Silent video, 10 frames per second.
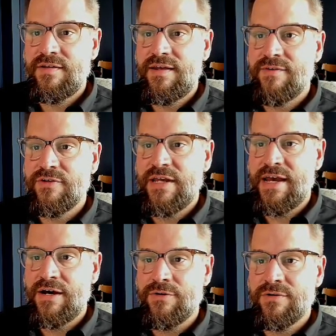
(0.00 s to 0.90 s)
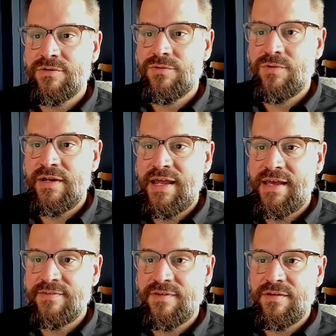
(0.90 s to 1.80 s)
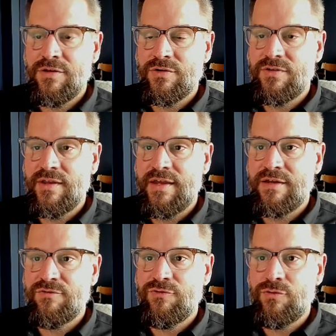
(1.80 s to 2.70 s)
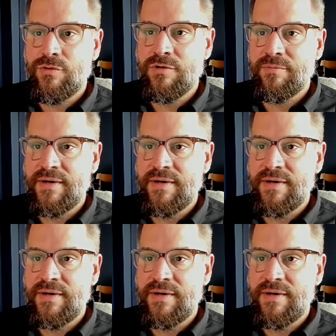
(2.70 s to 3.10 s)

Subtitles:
every hour what has it looked like for